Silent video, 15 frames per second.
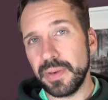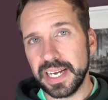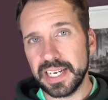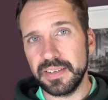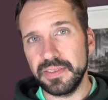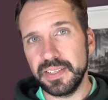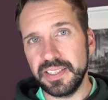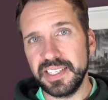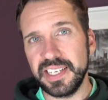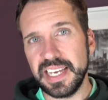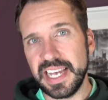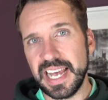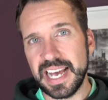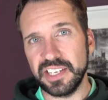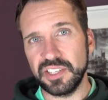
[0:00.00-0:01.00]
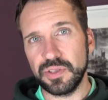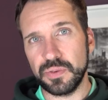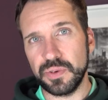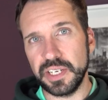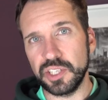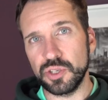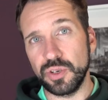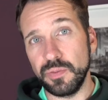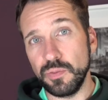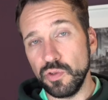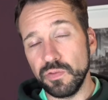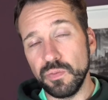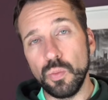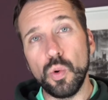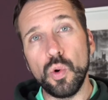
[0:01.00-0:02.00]
the back of the TS3, so he
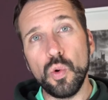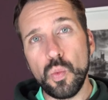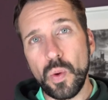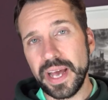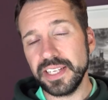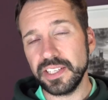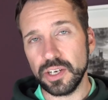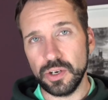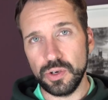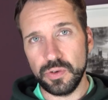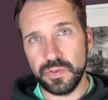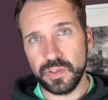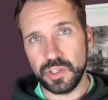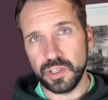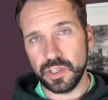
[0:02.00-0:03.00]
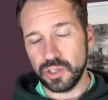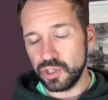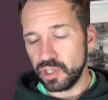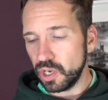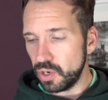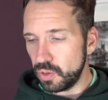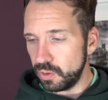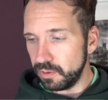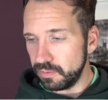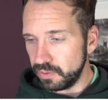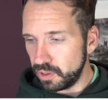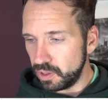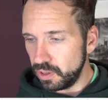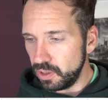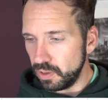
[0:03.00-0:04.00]
moved more weight over to the toe of
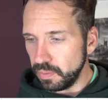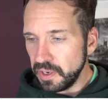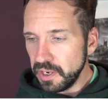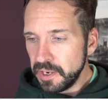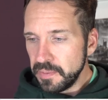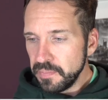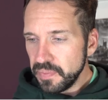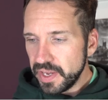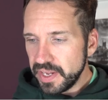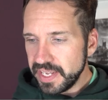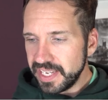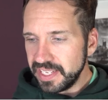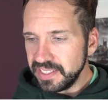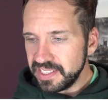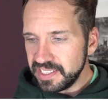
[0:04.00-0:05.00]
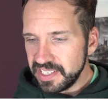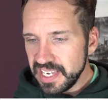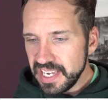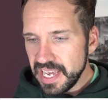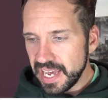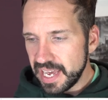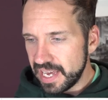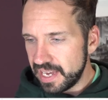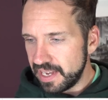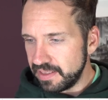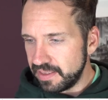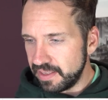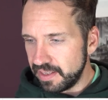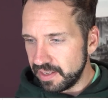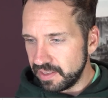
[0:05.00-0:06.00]
the club. And you can see here
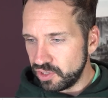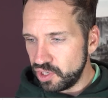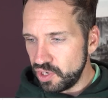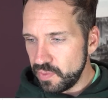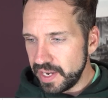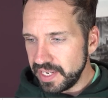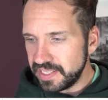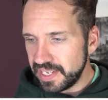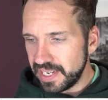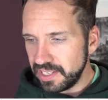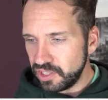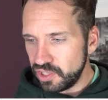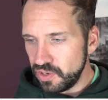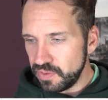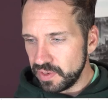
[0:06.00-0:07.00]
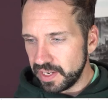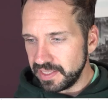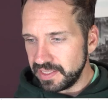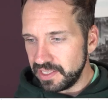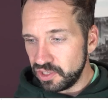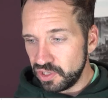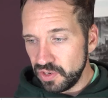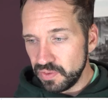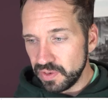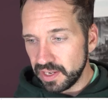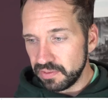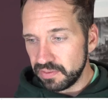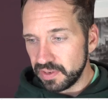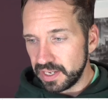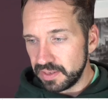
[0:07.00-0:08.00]
that 288, 290,
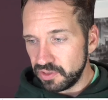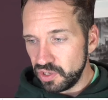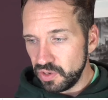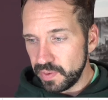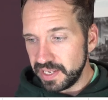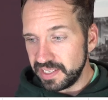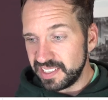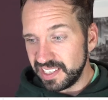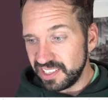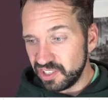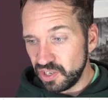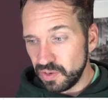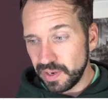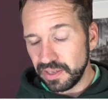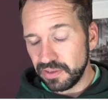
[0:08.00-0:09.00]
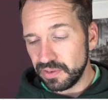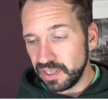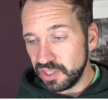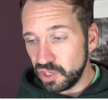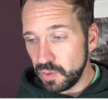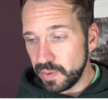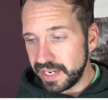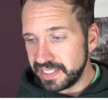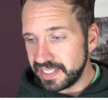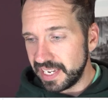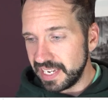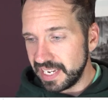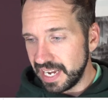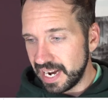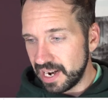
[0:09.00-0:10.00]
295, 286, 283,
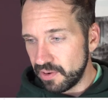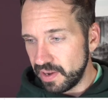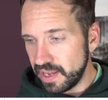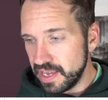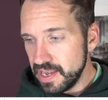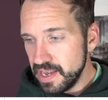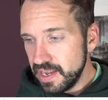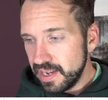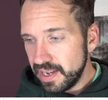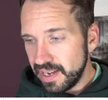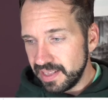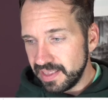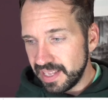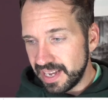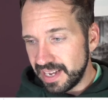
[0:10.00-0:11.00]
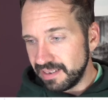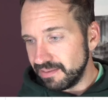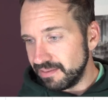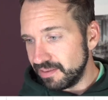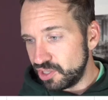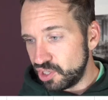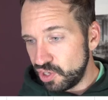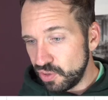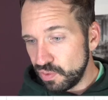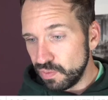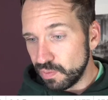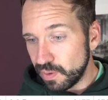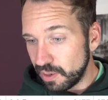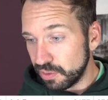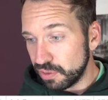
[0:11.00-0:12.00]
288 carry, and then
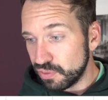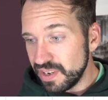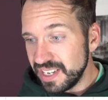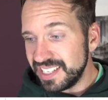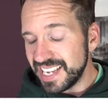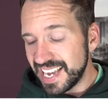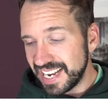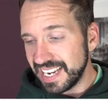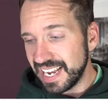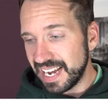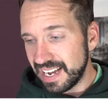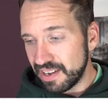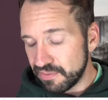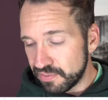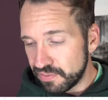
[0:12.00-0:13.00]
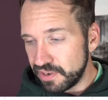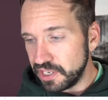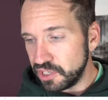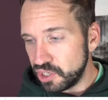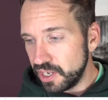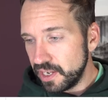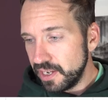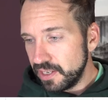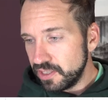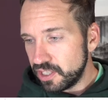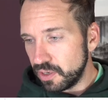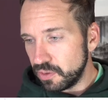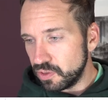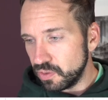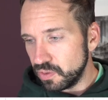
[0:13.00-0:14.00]
310 average
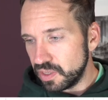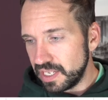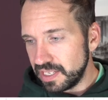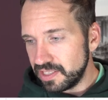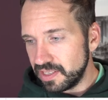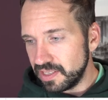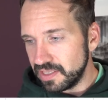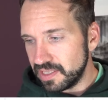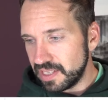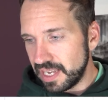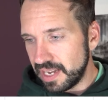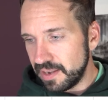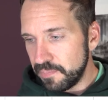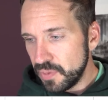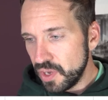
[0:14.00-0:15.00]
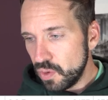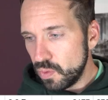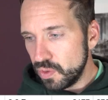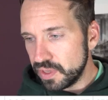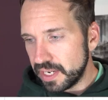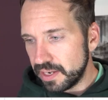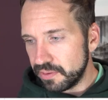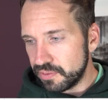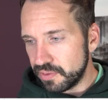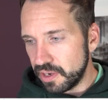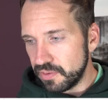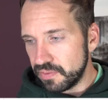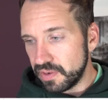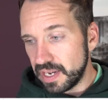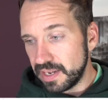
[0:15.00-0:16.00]
total distance there, one down at
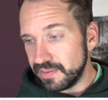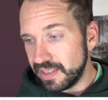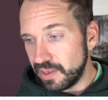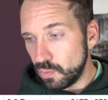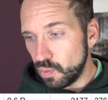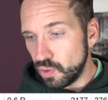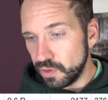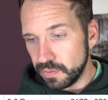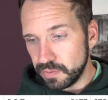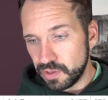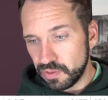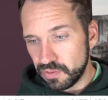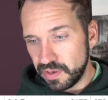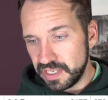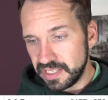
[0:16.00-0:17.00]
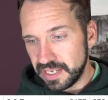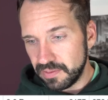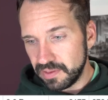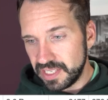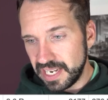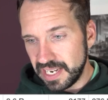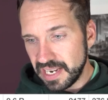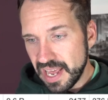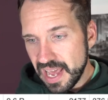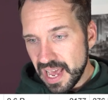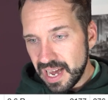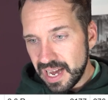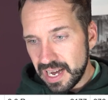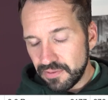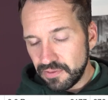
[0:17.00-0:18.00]
305 and then one up to 317.
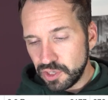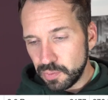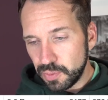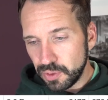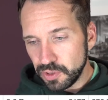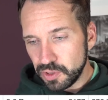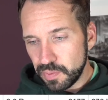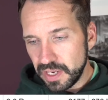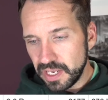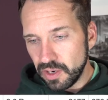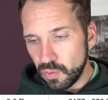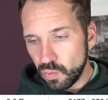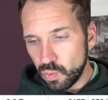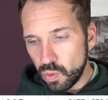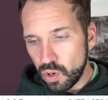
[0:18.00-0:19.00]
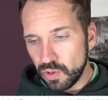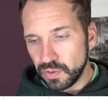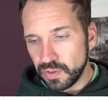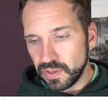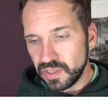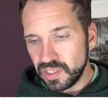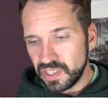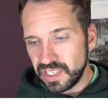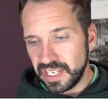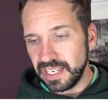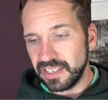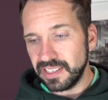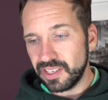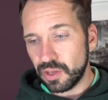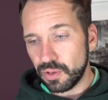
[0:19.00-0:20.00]
Average ball speed at
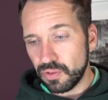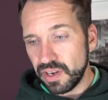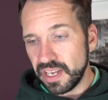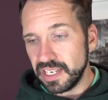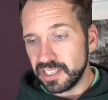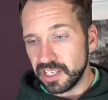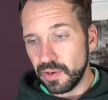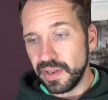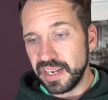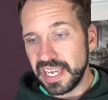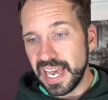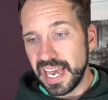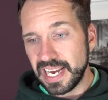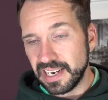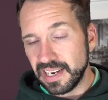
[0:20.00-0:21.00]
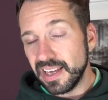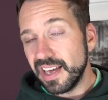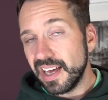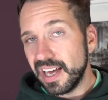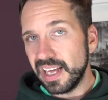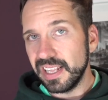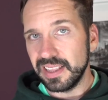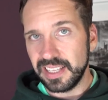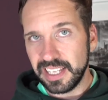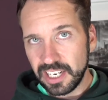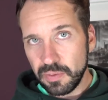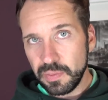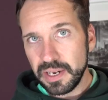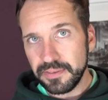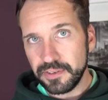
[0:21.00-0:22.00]
163. So again, a
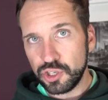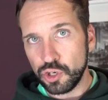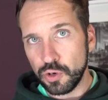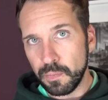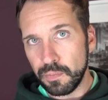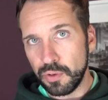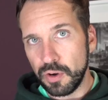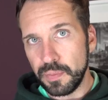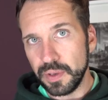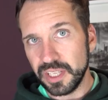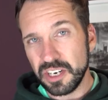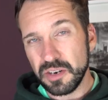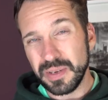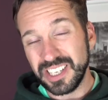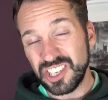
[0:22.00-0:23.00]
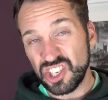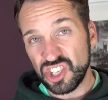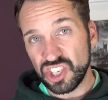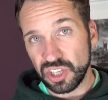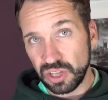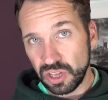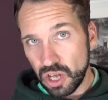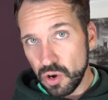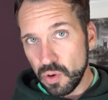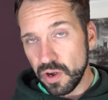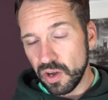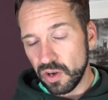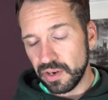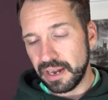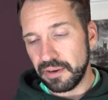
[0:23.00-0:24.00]
little bit of a jump up, a little bit
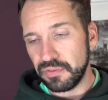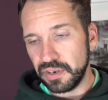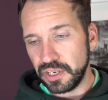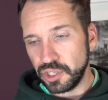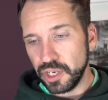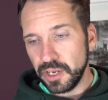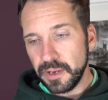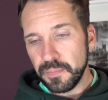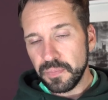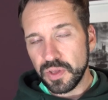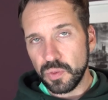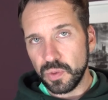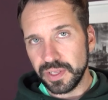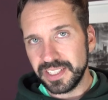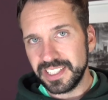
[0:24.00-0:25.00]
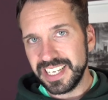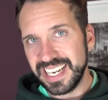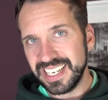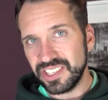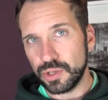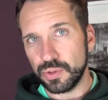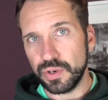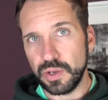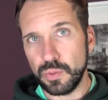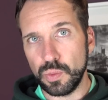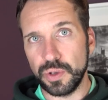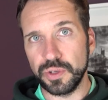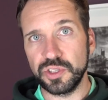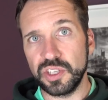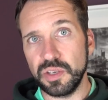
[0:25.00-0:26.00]
slower on average than what the TS3
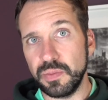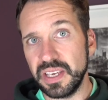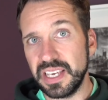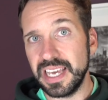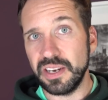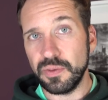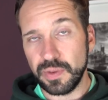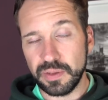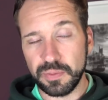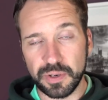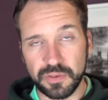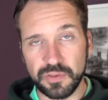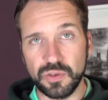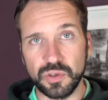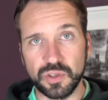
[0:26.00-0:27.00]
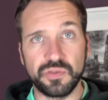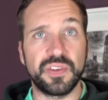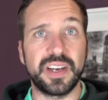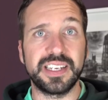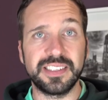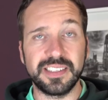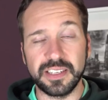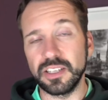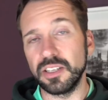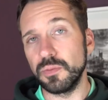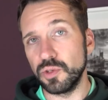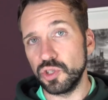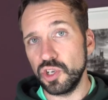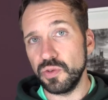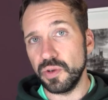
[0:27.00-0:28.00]
was to begin with, but of course faster than the
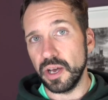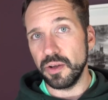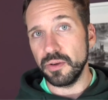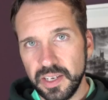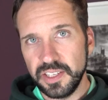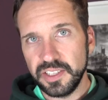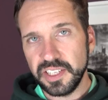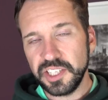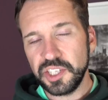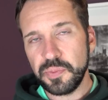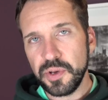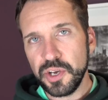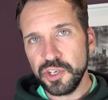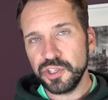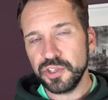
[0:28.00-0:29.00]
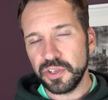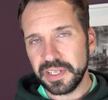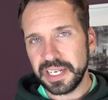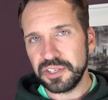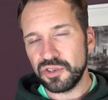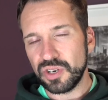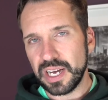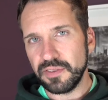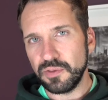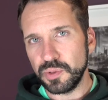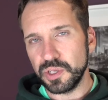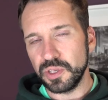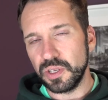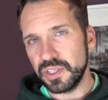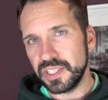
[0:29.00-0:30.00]
Mizuno. And the dispersion on that driver
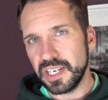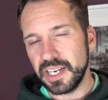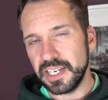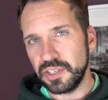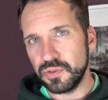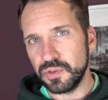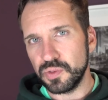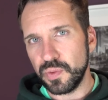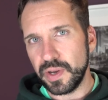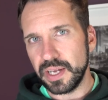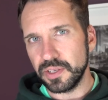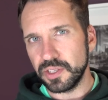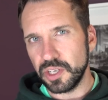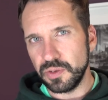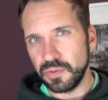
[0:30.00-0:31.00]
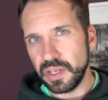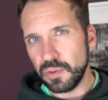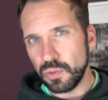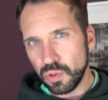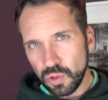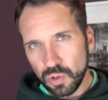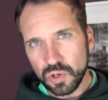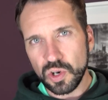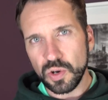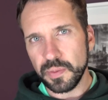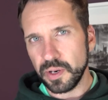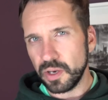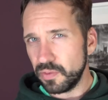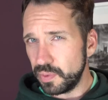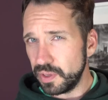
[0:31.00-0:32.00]
was a lot tighter as well. So they were all
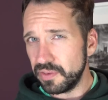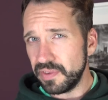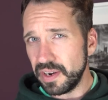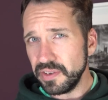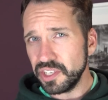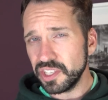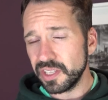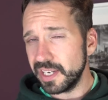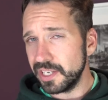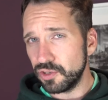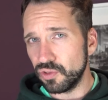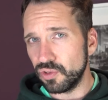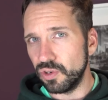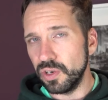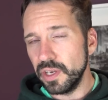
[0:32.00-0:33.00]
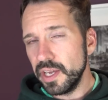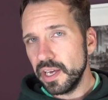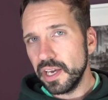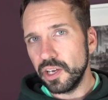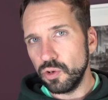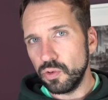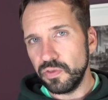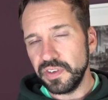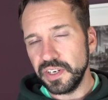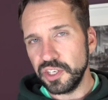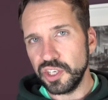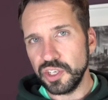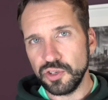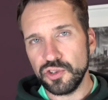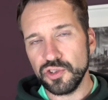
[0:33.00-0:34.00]
coming off with a very slight draw and all
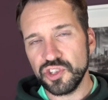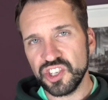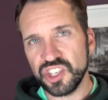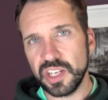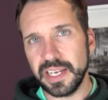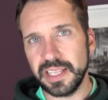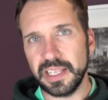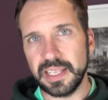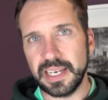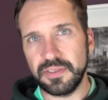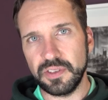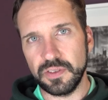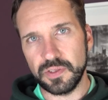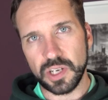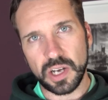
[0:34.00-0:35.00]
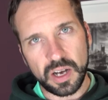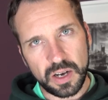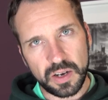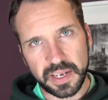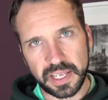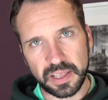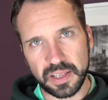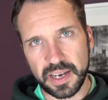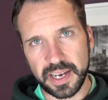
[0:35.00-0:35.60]
finishing just slightly left of target